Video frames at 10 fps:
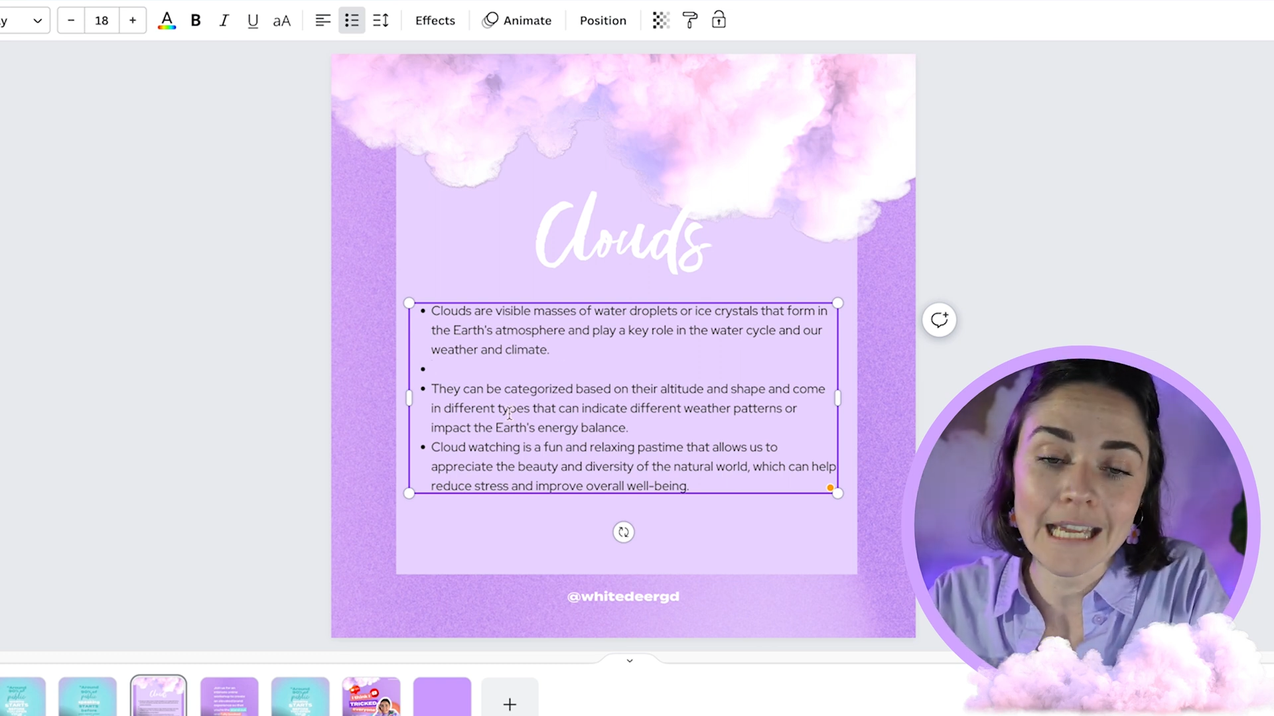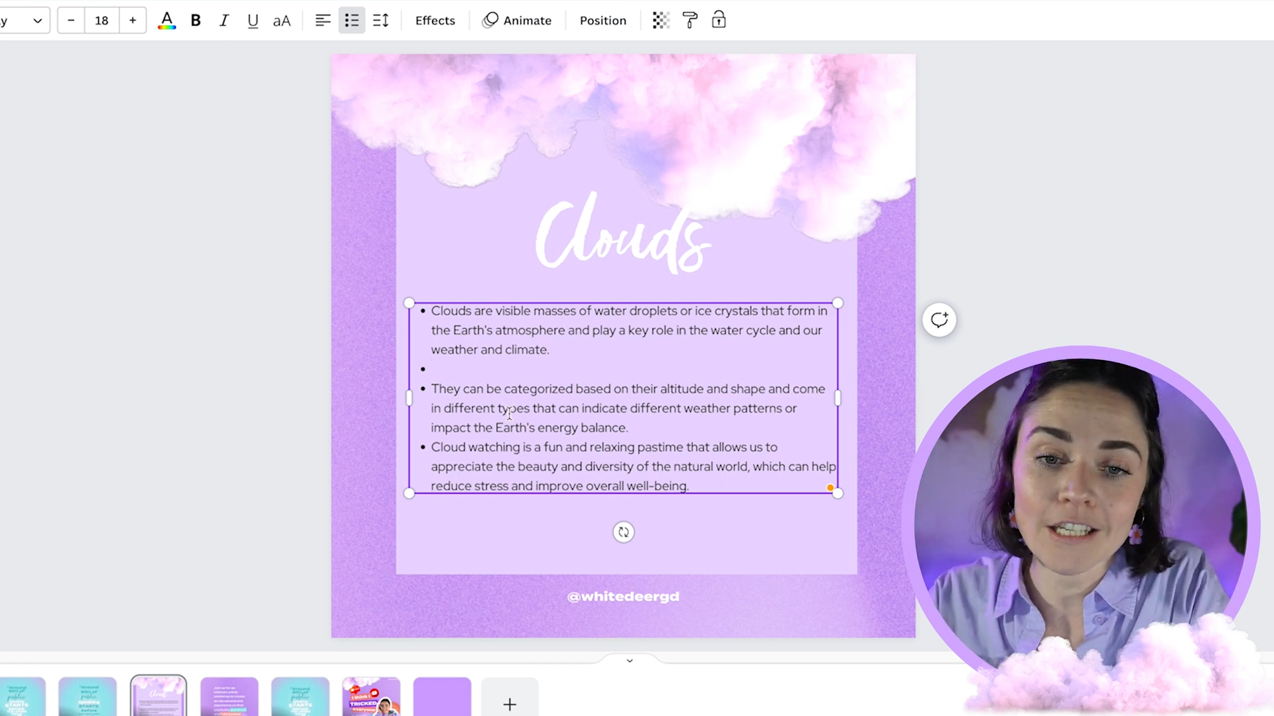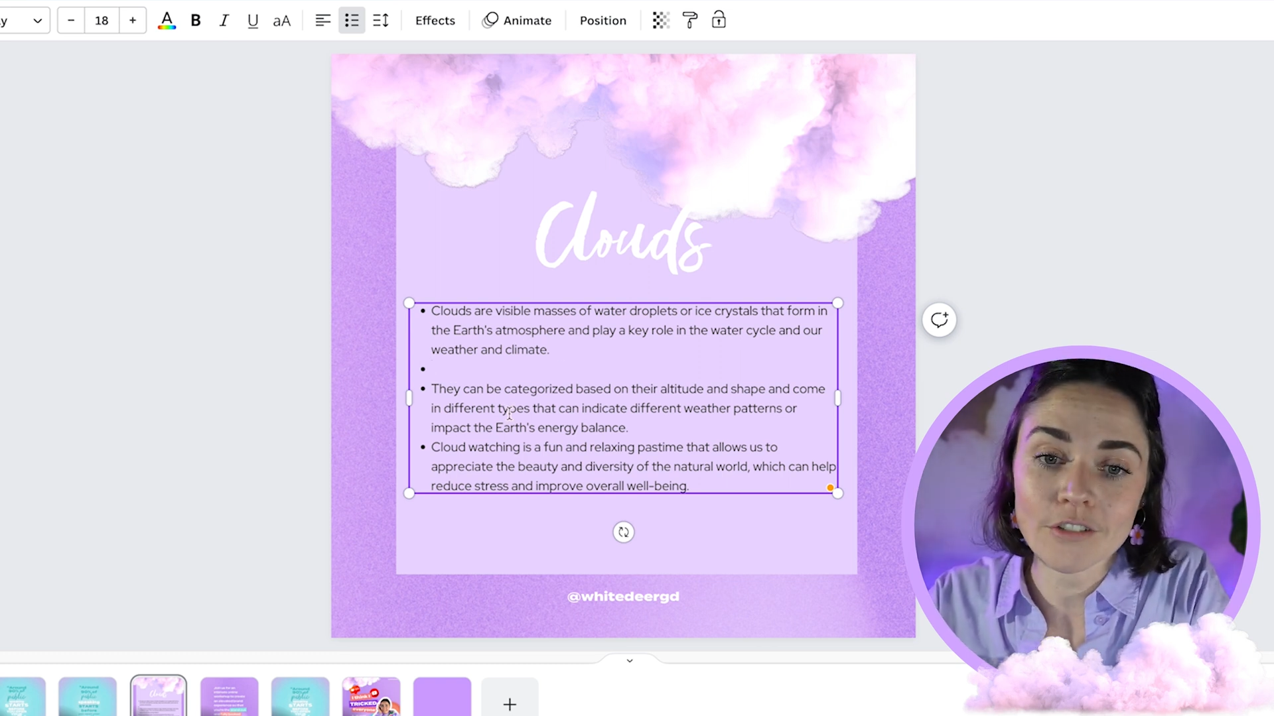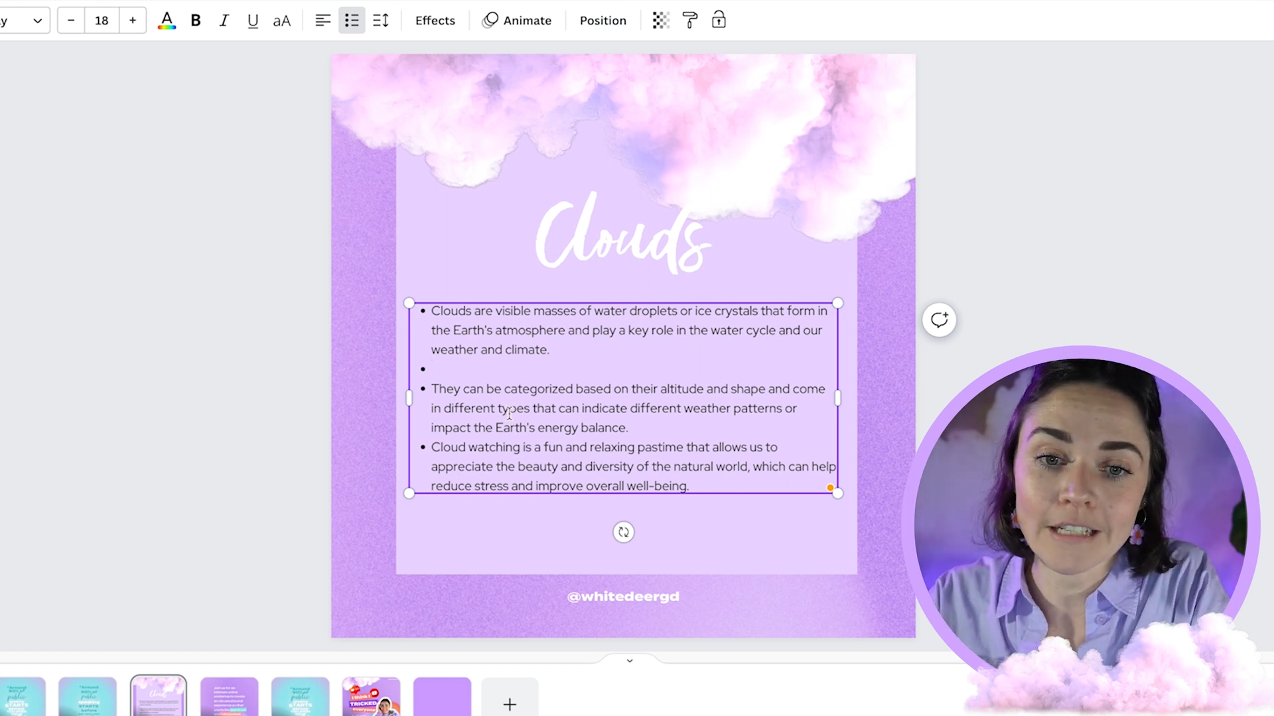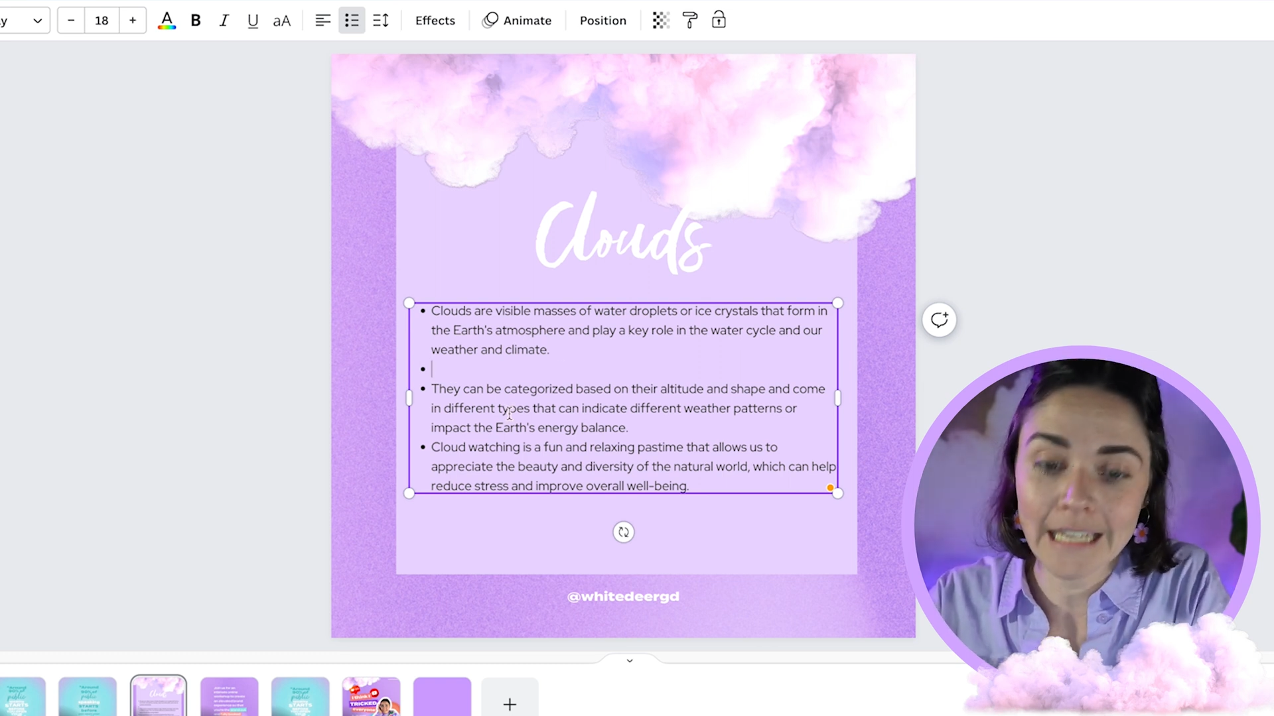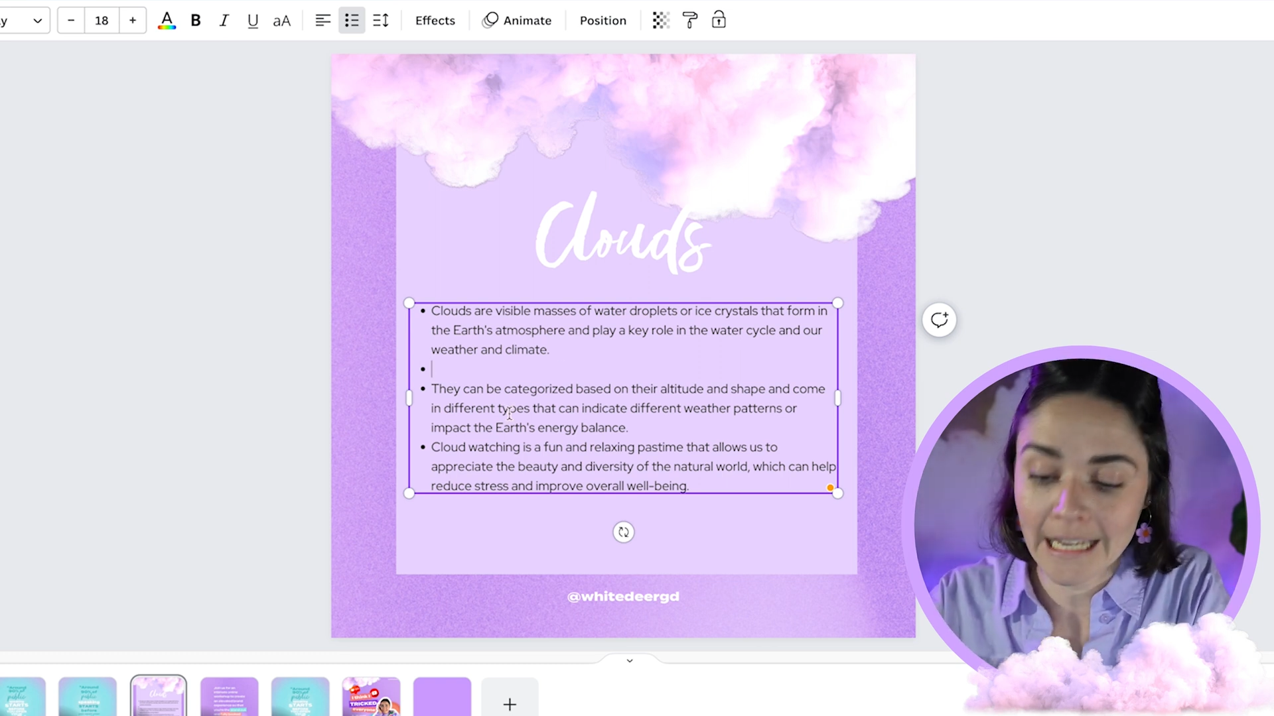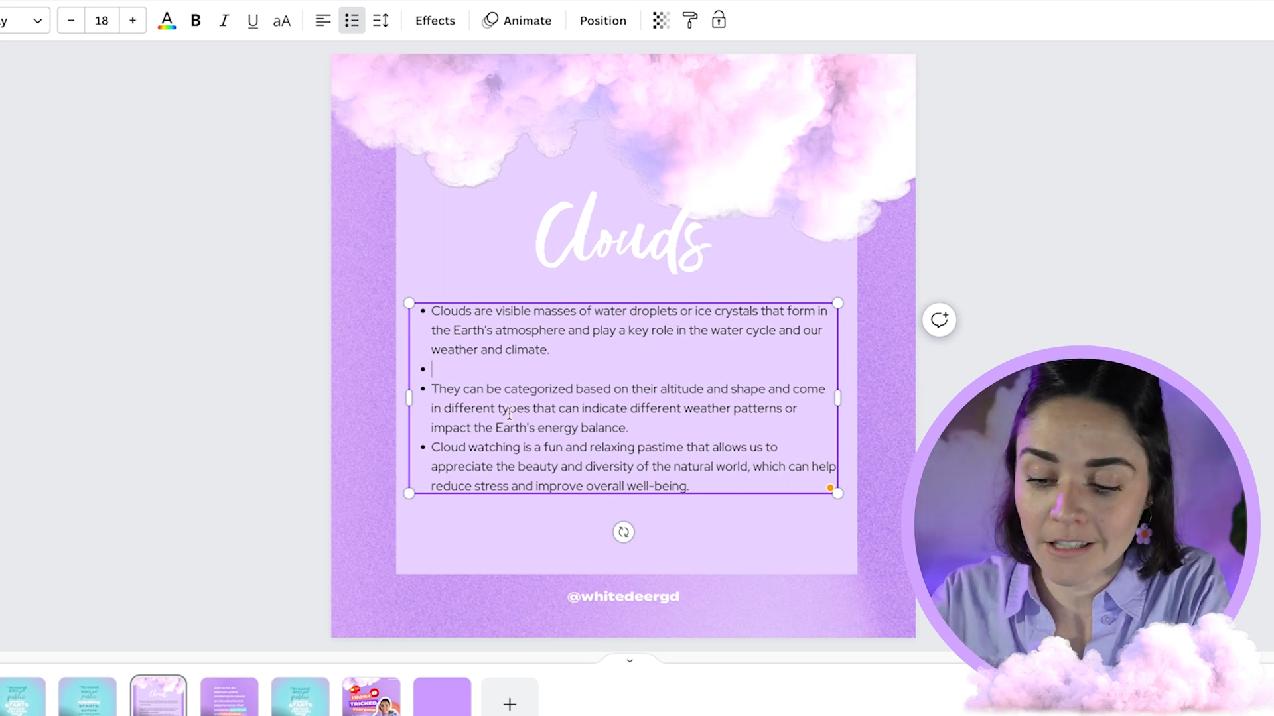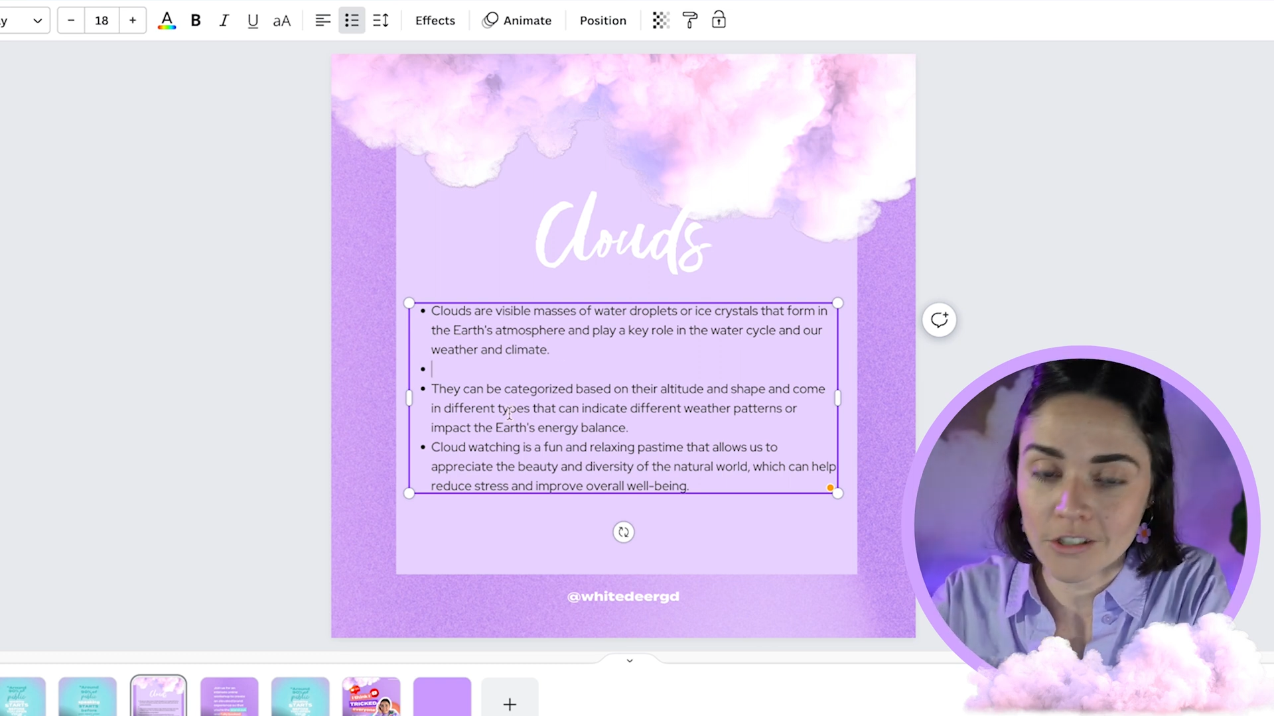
enter again.